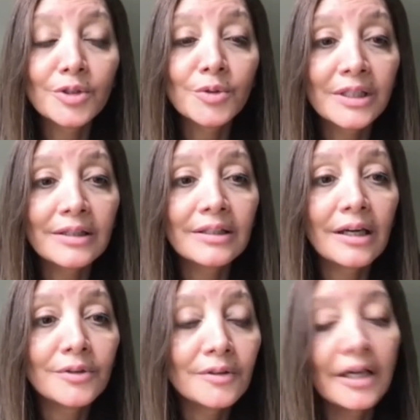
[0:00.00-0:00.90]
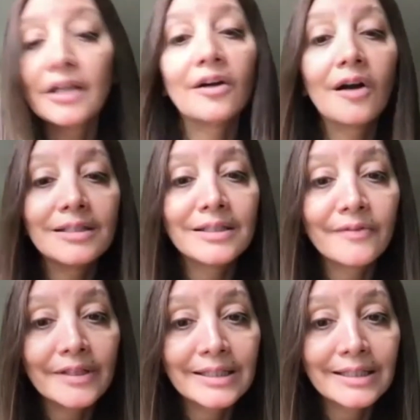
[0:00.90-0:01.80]
to treat the underlying cause of
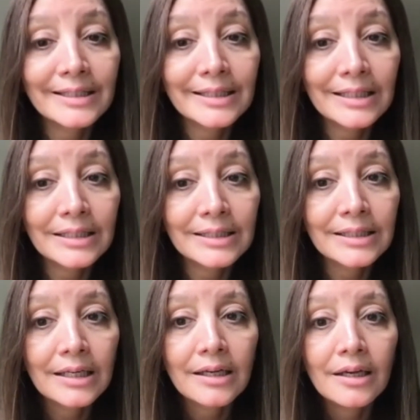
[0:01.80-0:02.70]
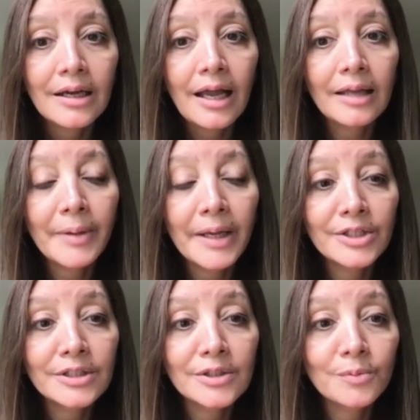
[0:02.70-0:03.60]
this disease and
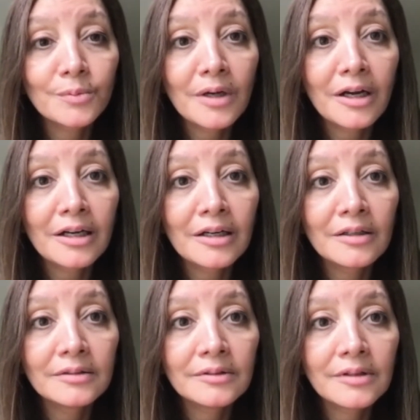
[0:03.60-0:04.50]
patients uh,